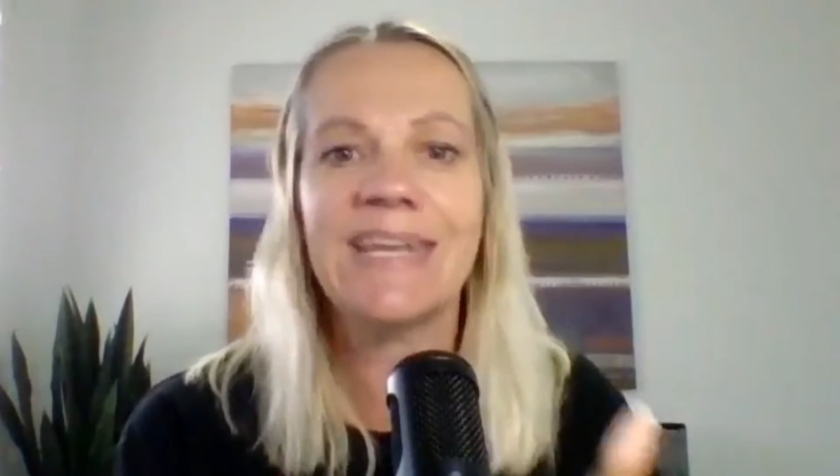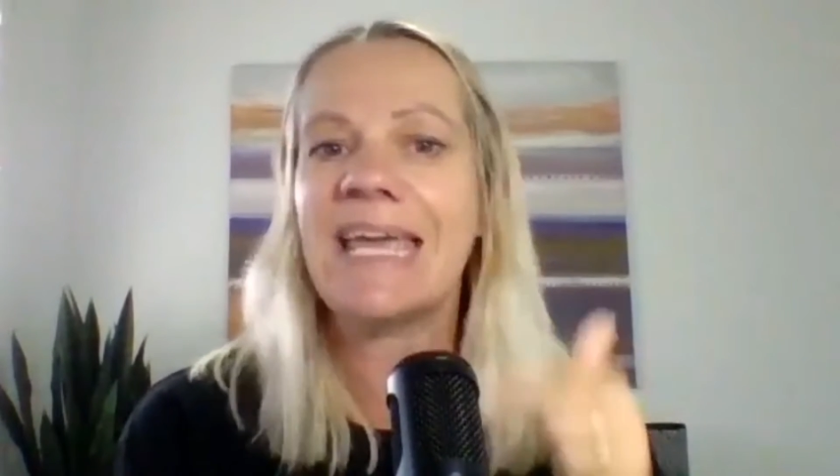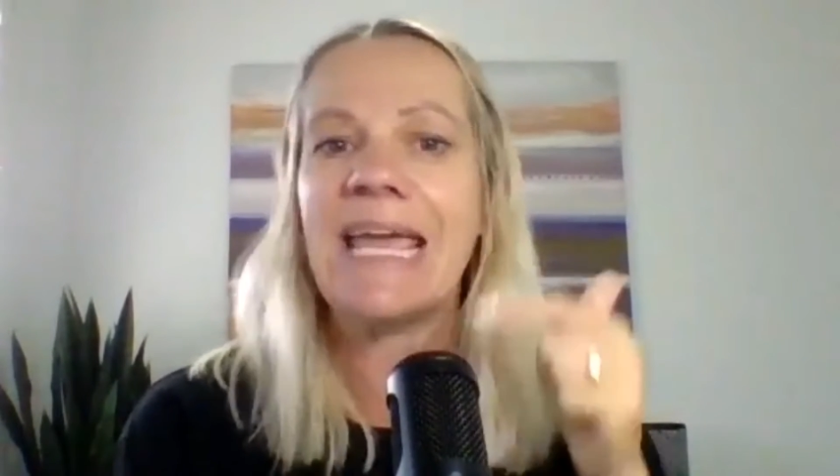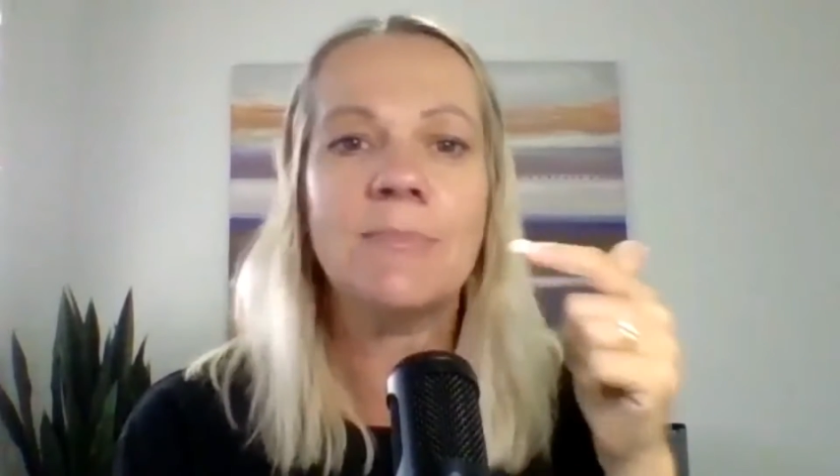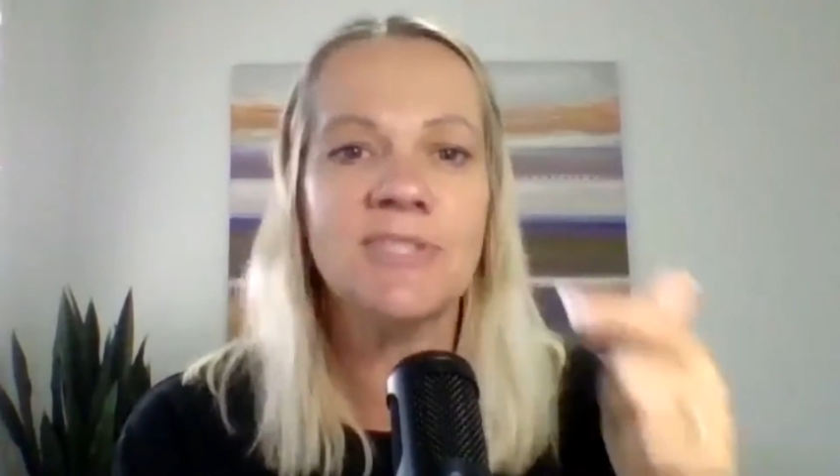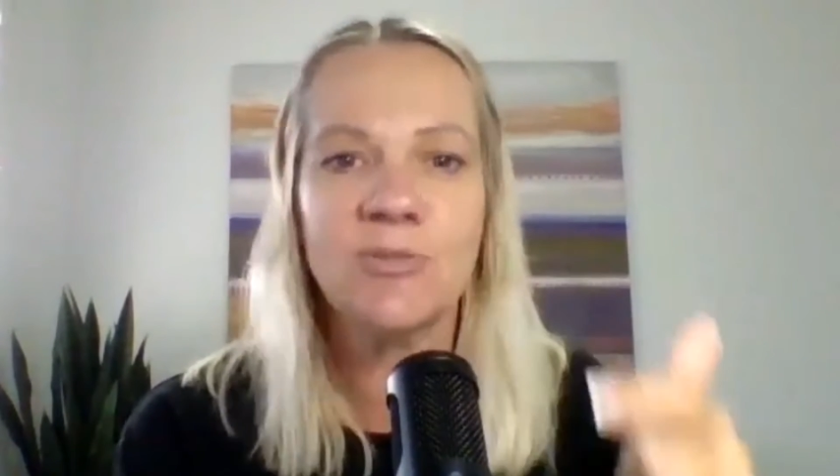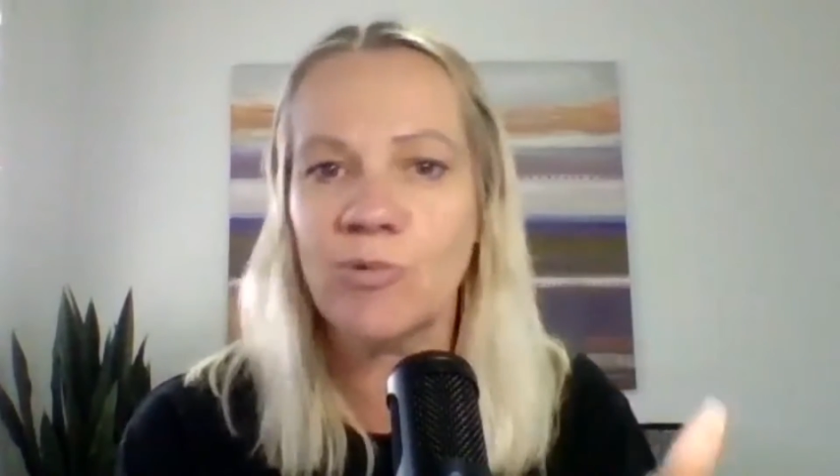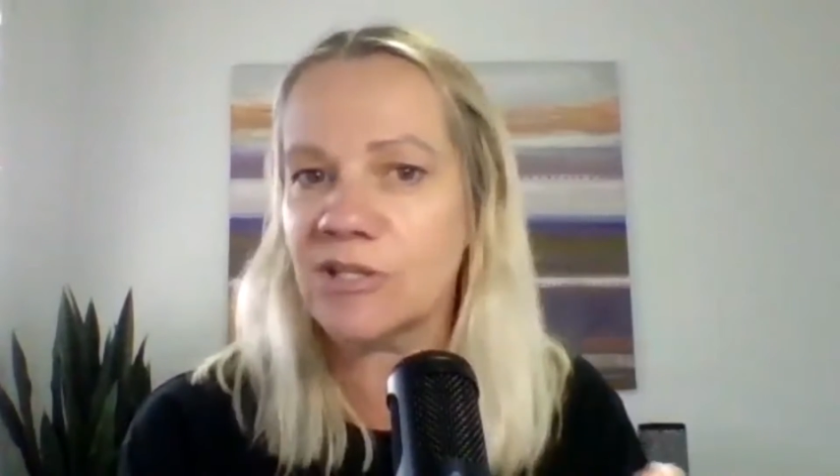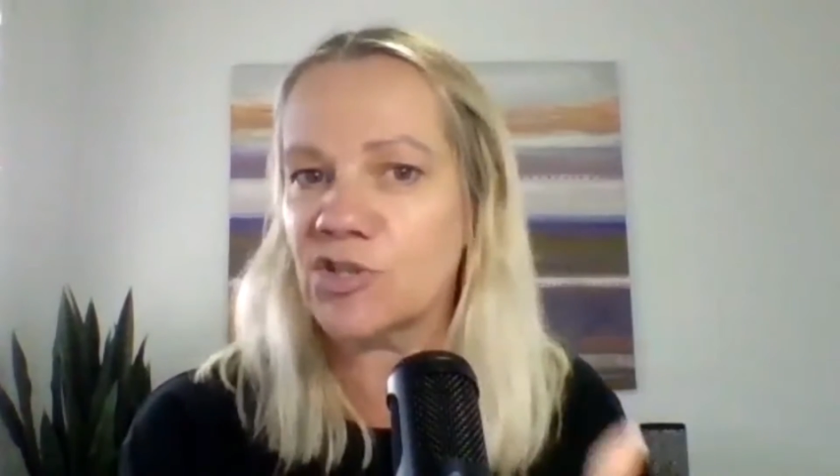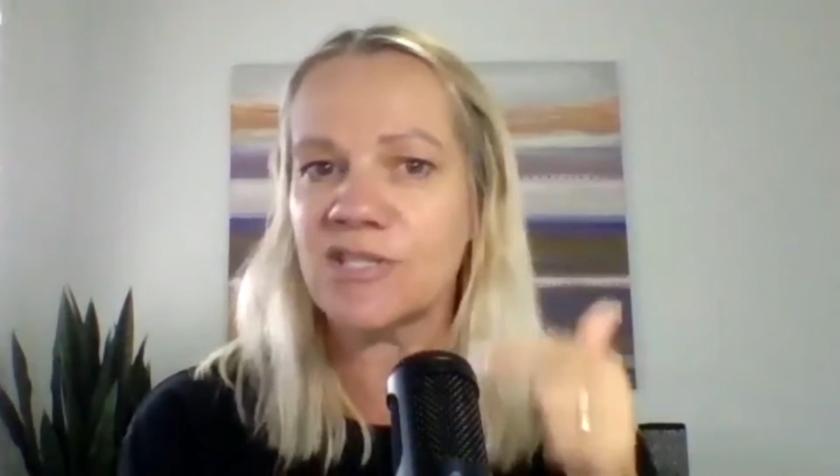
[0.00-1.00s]
hamster
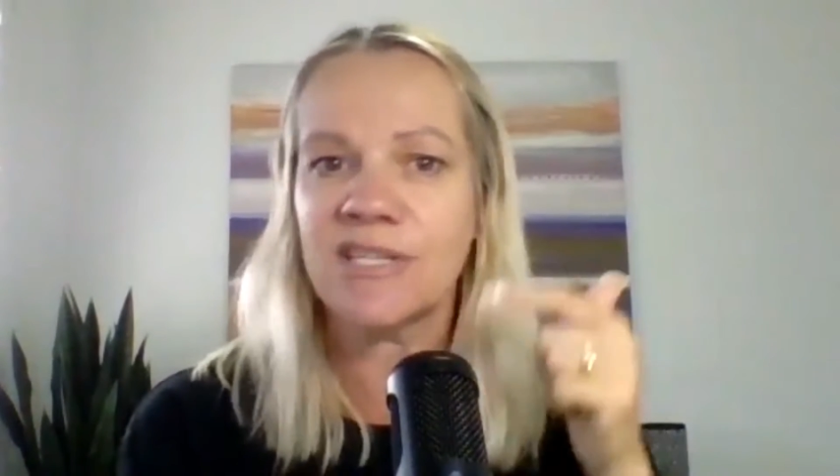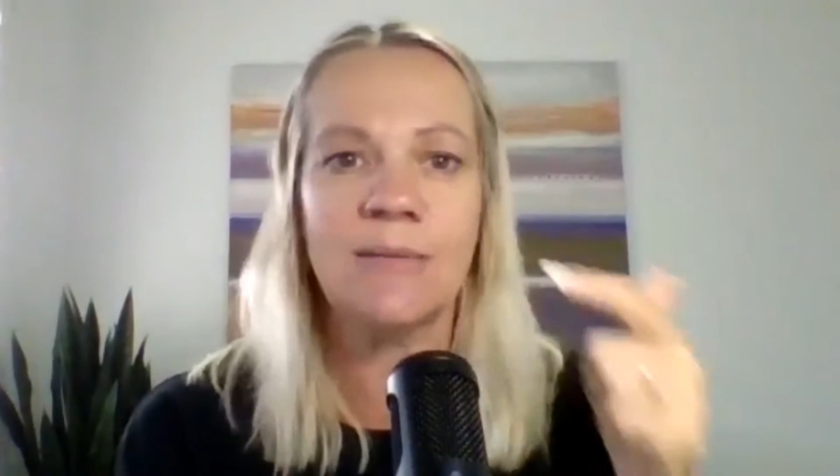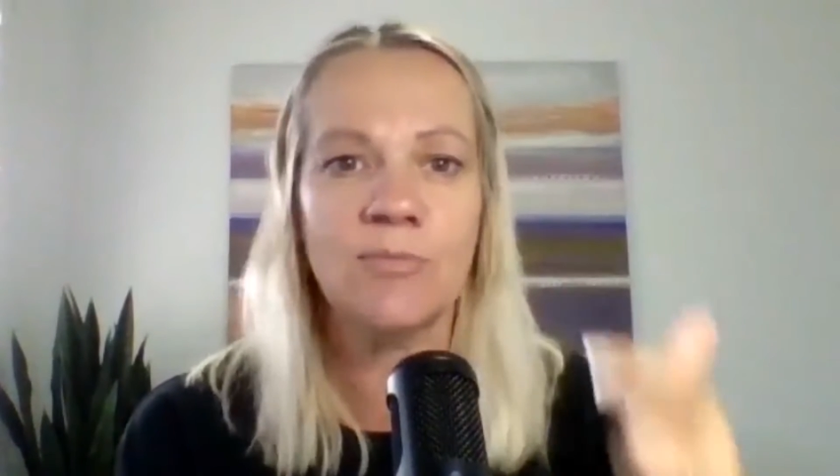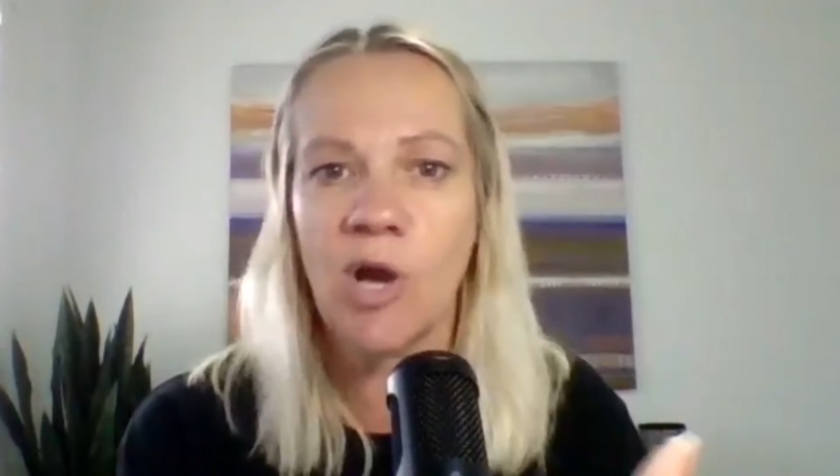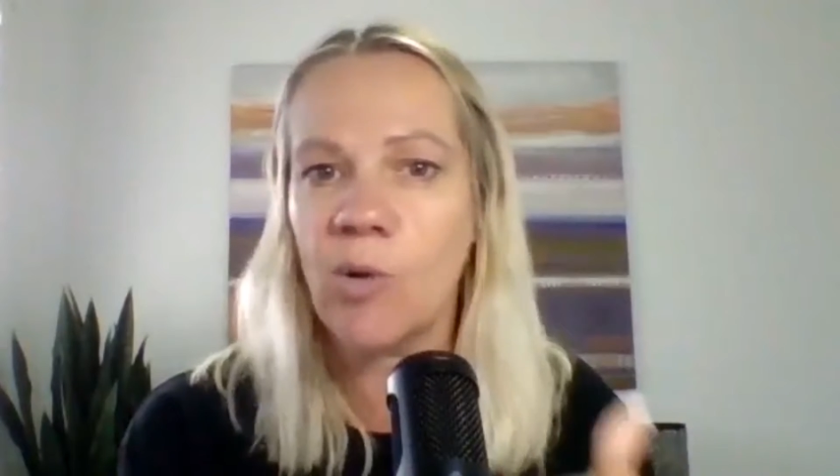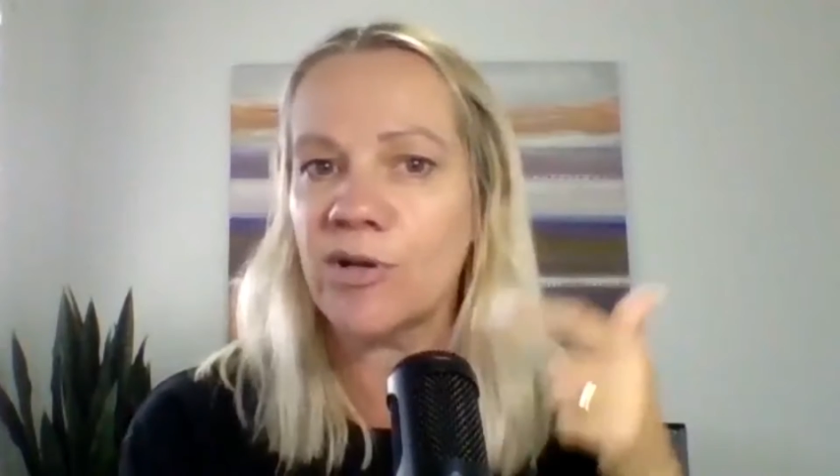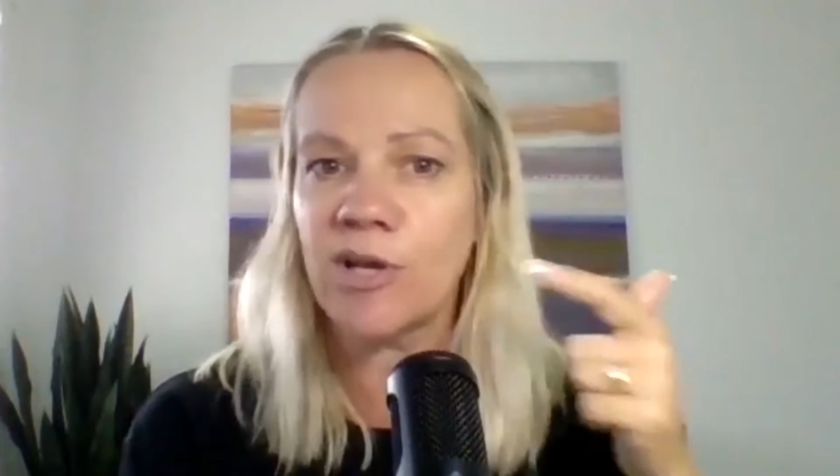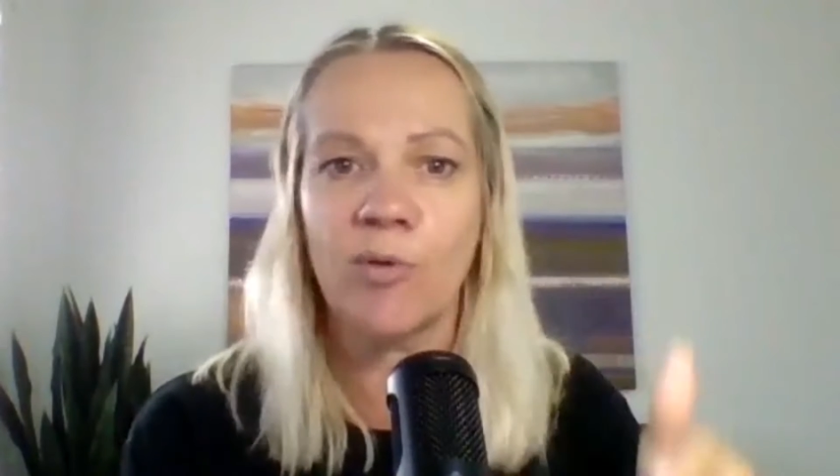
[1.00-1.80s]
wheel and just keep going,